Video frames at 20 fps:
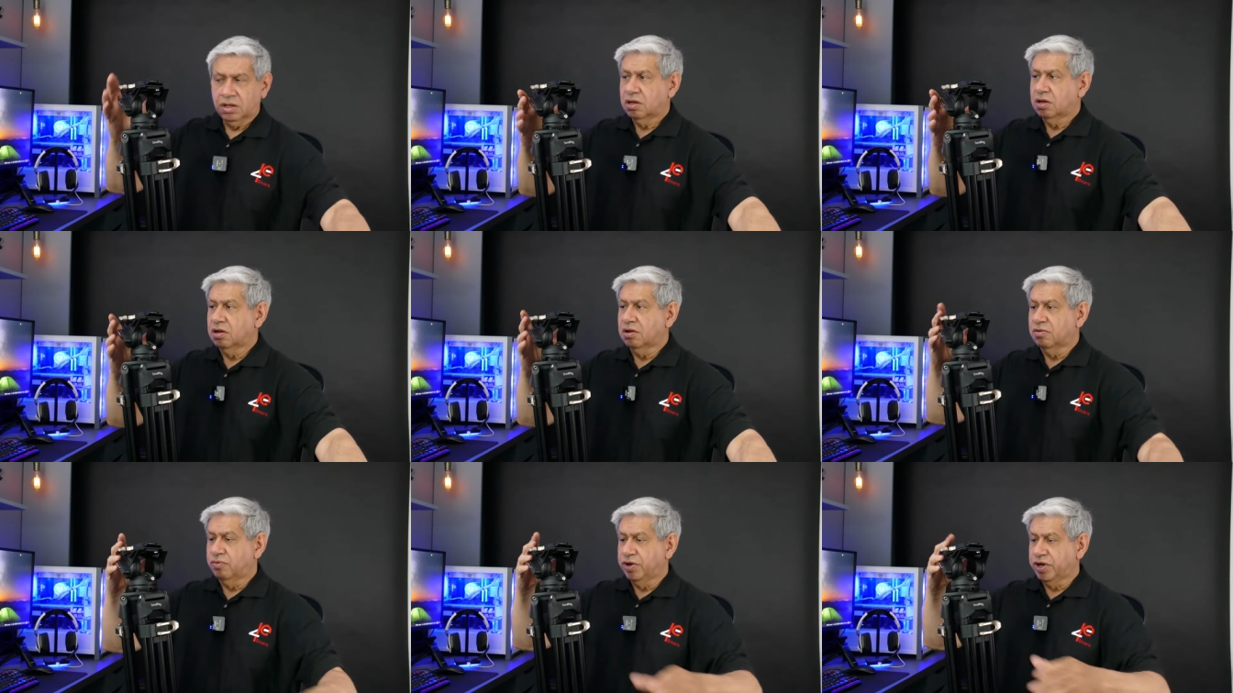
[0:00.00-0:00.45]

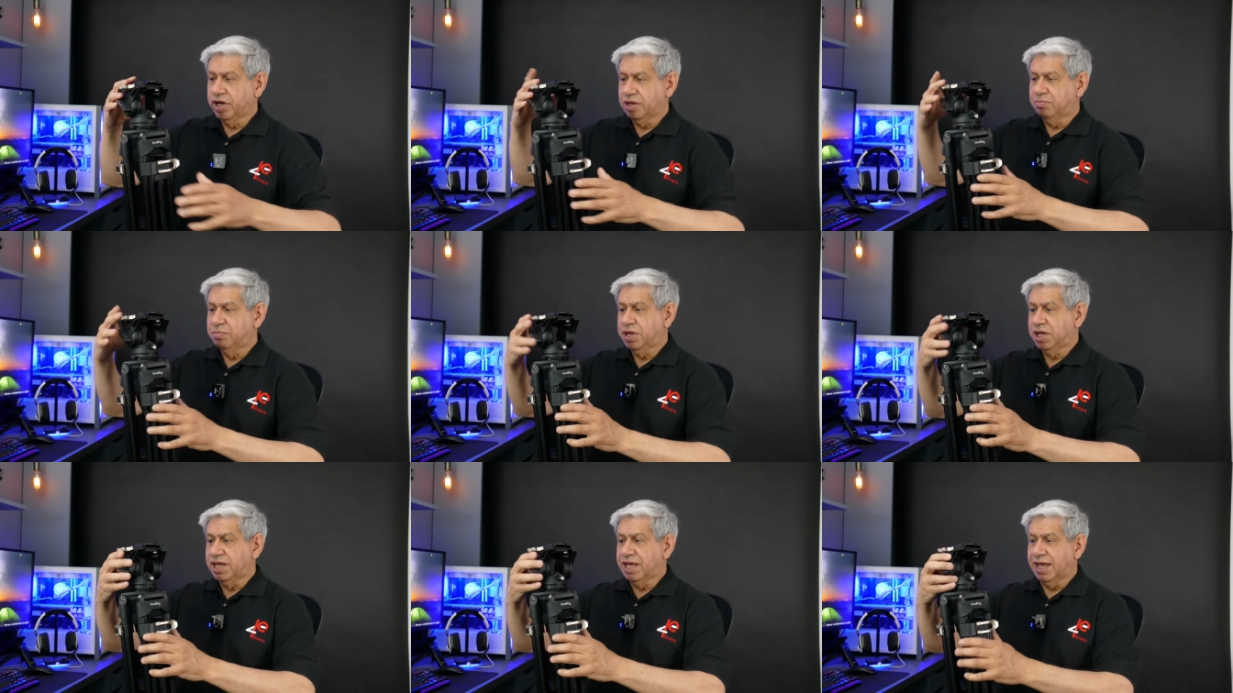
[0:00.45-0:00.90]
A really
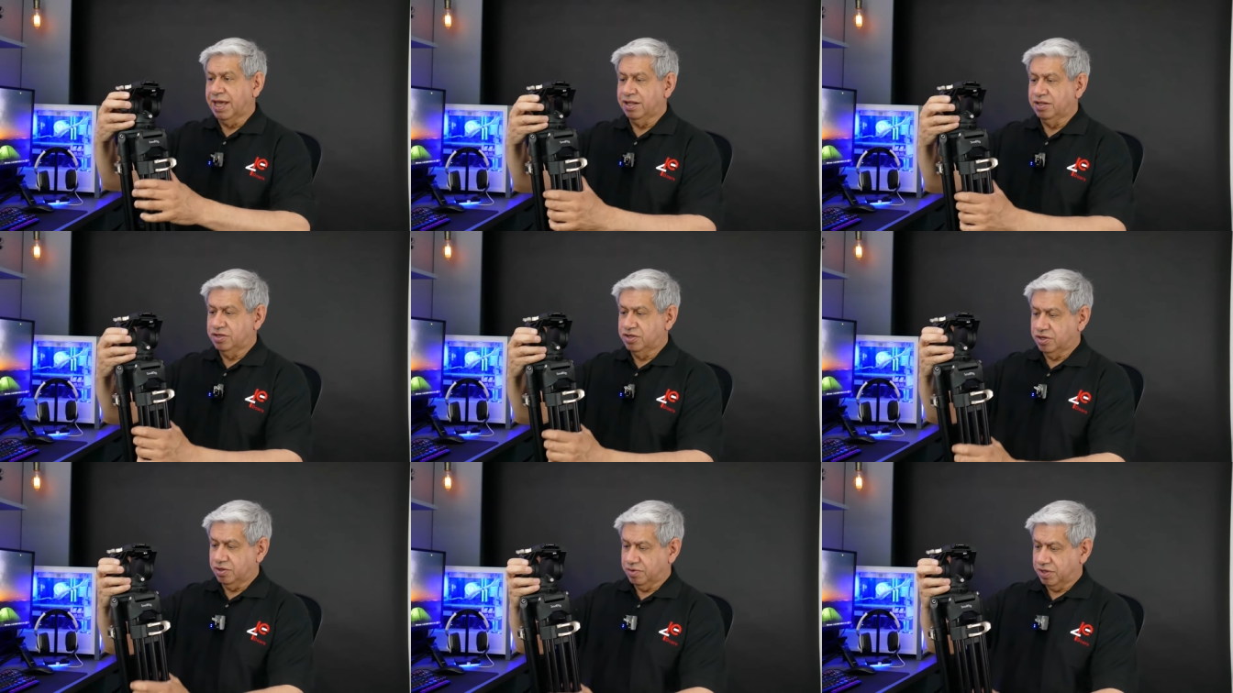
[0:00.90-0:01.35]
big
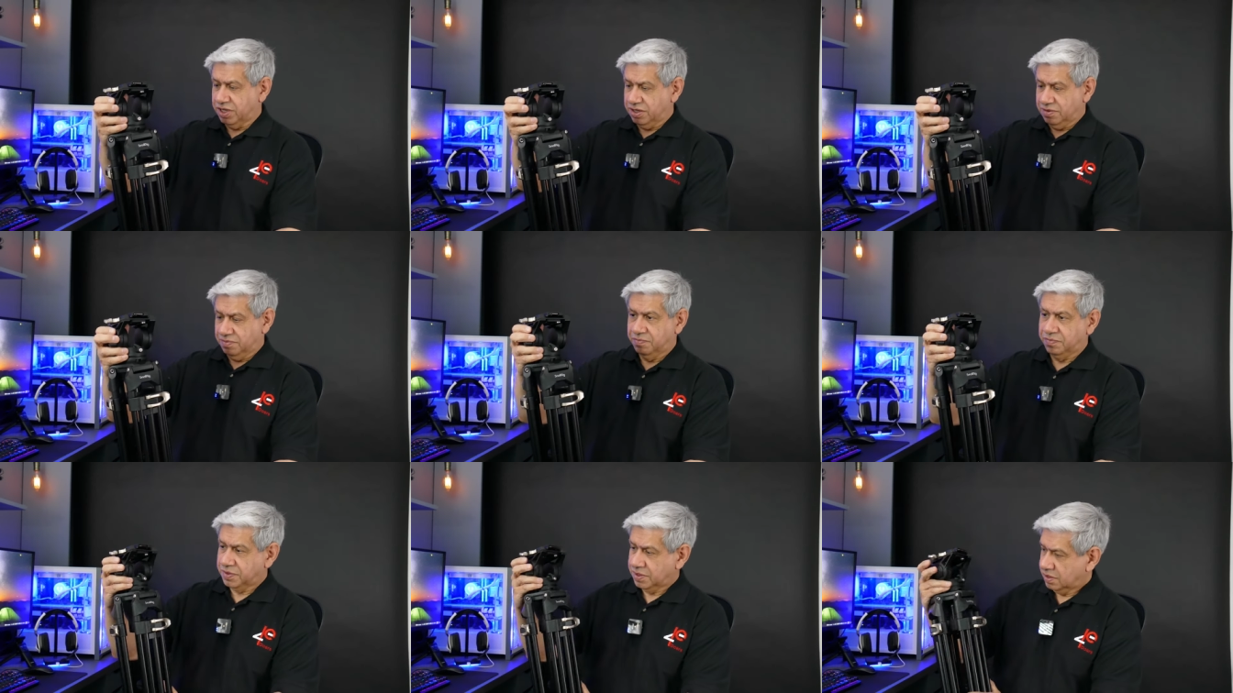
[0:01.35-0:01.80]
head to it.
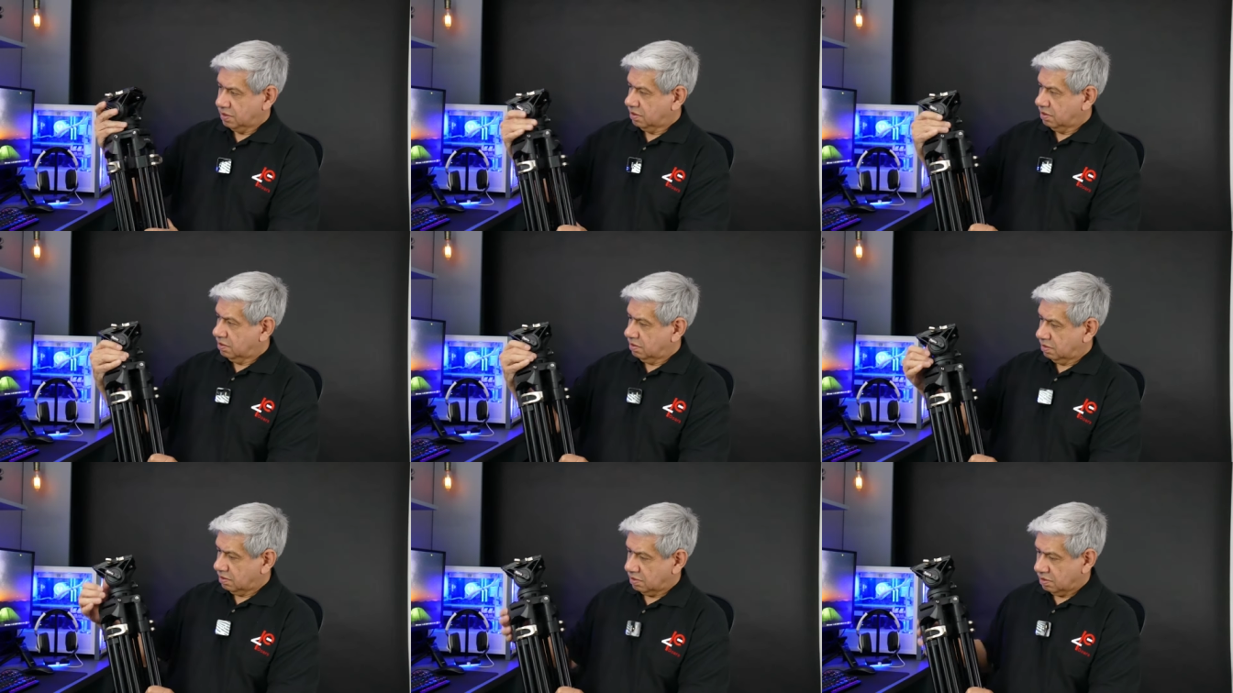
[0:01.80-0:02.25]

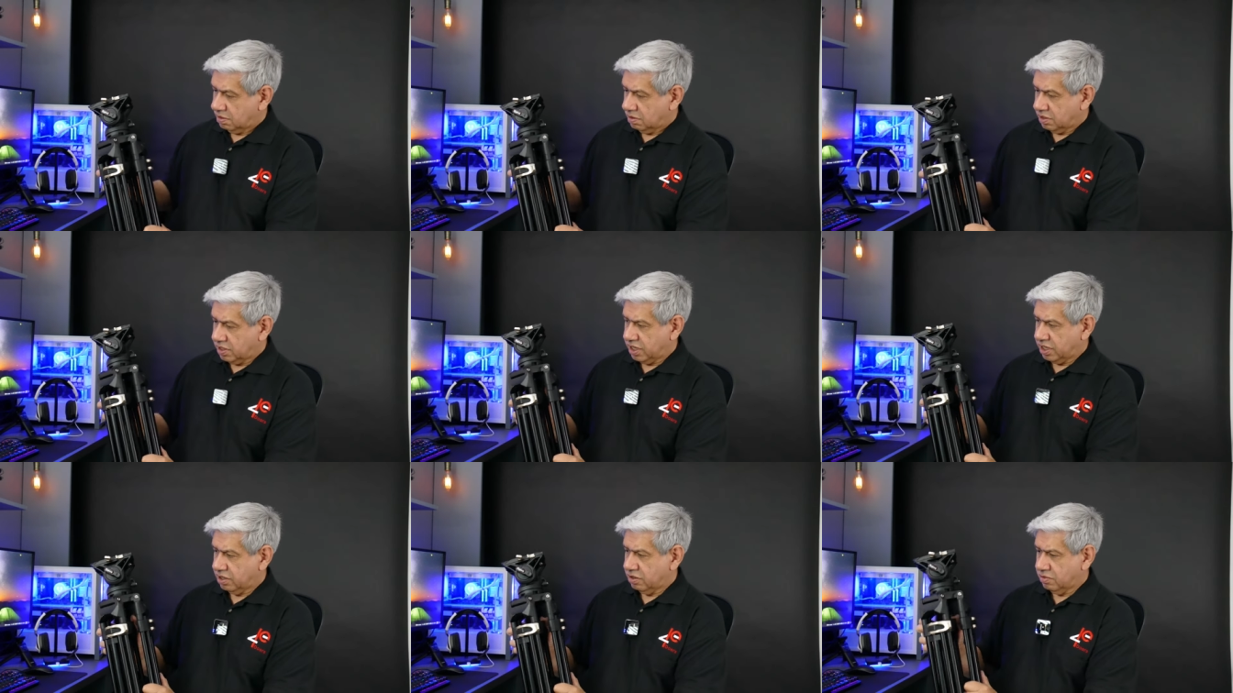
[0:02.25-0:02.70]

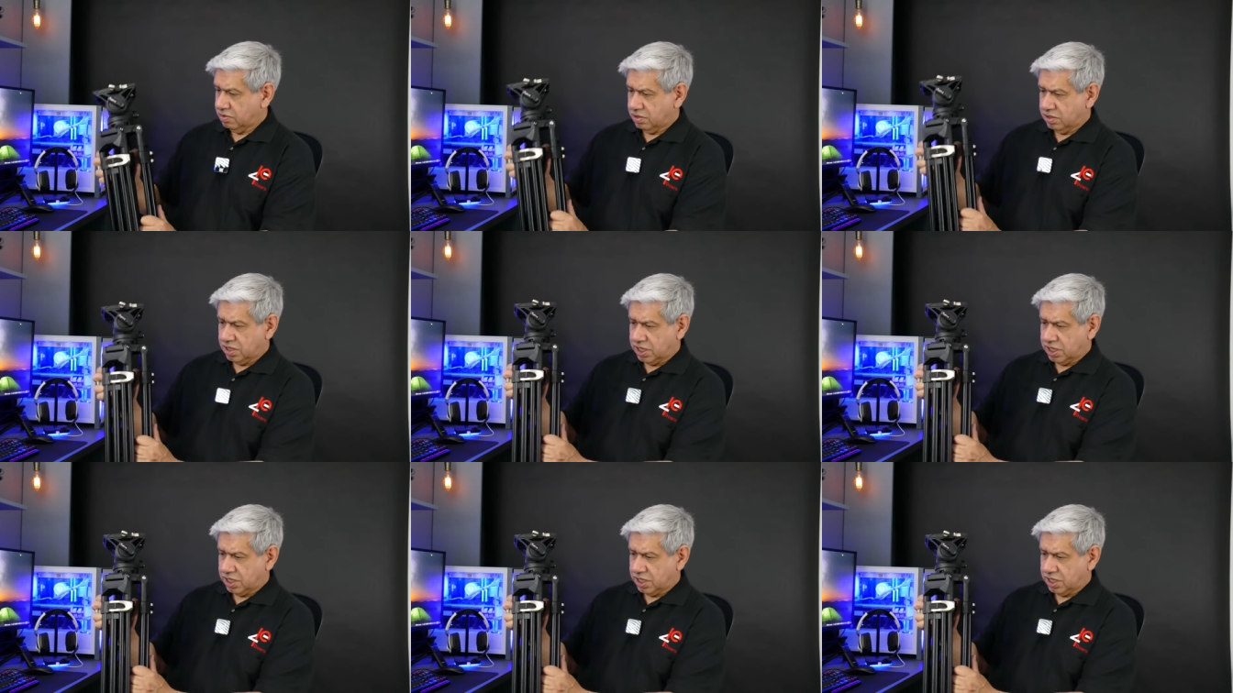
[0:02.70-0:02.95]
Now,